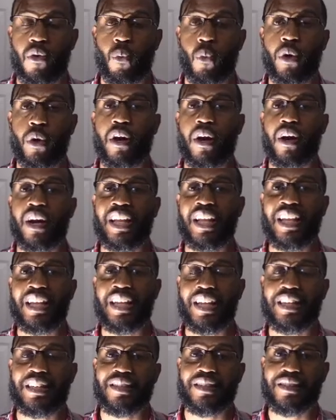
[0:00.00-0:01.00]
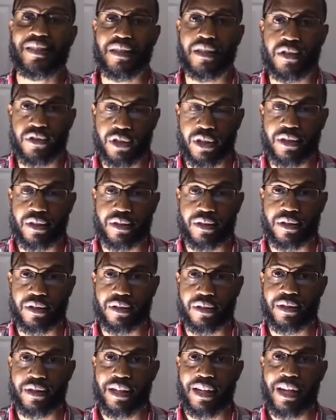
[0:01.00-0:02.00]
when our hand is in
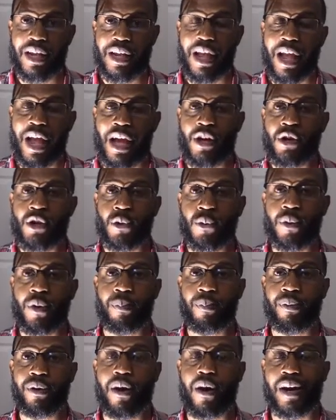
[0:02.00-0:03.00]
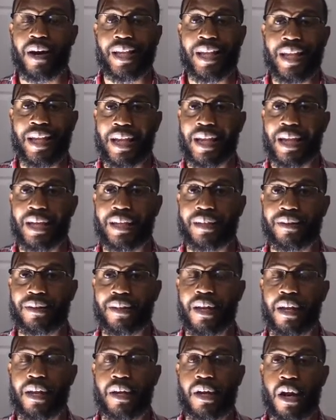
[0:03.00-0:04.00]
Jesus. How do we put our hand
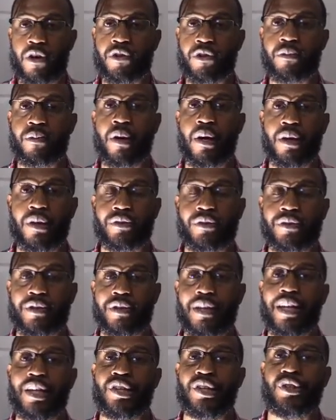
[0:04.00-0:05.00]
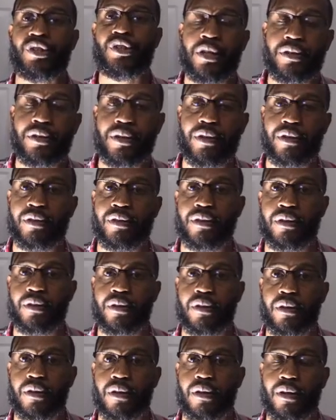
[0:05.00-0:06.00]
and our trust in Jesus?
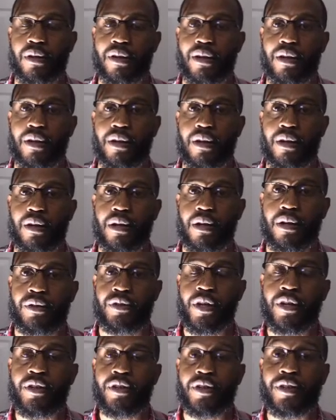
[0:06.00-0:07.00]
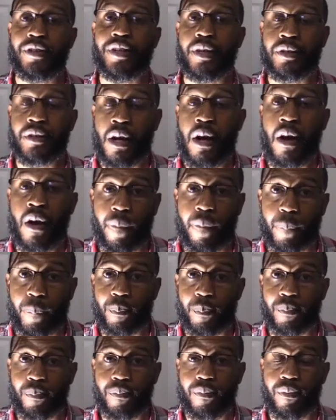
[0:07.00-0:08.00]
Jesus said,
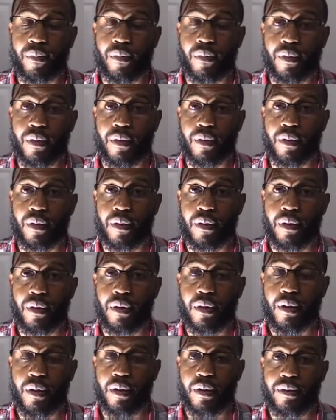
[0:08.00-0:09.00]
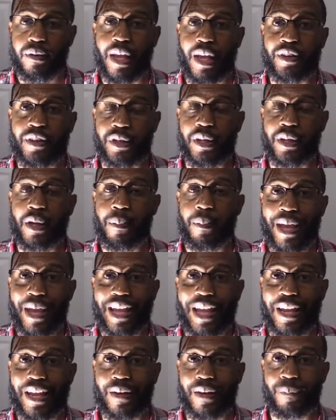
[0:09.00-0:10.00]
come. That's a
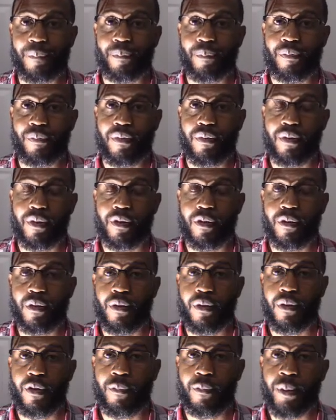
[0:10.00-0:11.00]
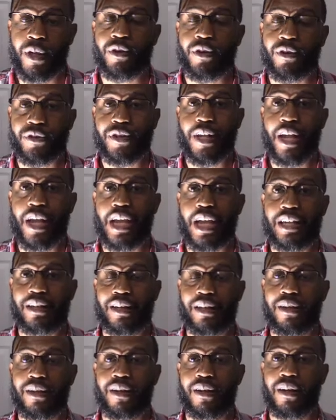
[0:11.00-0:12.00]
command. Peter
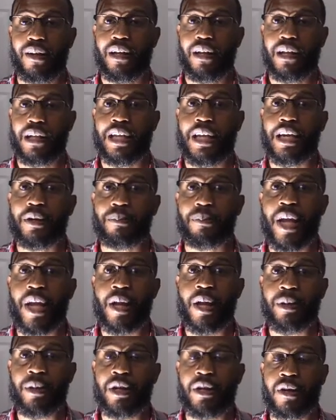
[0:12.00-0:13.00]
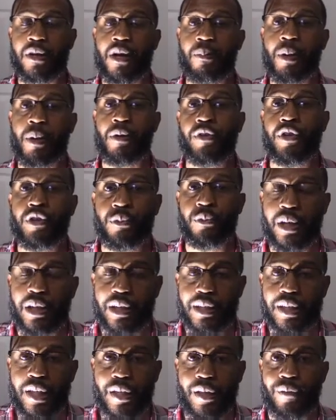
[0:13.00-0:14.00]
said, command me to come if it's
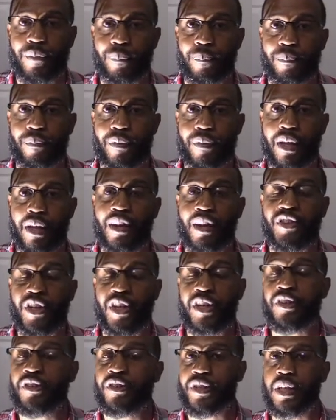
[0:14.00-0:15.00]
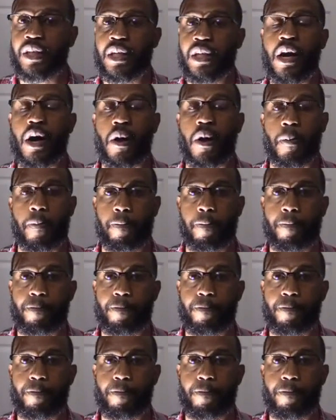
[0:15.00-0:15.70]
really you. And Jesus said, come.